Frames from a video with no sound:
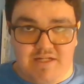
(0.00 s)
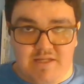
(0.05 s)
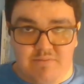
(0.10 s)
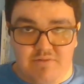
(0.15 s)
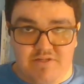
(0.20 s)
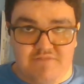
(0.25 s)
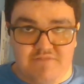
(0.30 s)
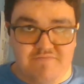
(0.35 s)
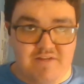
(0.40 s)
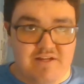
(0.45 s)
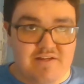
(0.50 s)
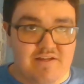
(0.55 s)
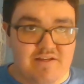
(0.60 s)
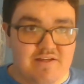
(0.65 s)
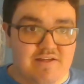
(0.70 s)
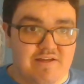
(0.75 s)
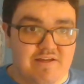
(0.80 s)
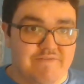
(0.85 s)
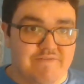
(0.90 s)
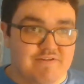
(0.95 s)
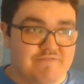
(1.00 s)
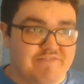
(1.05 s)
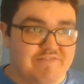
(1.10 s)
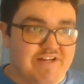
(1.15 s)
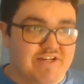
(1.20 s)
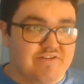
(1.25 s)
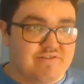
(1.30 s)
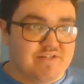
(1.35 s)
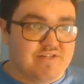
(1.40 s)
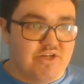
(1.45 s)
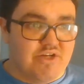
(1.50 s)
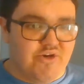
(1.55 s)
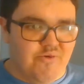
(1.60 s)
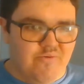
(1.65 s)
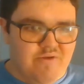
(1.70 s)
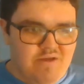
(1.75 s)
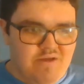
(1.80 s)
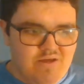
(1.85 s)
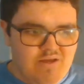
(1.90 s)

couple of his videos. So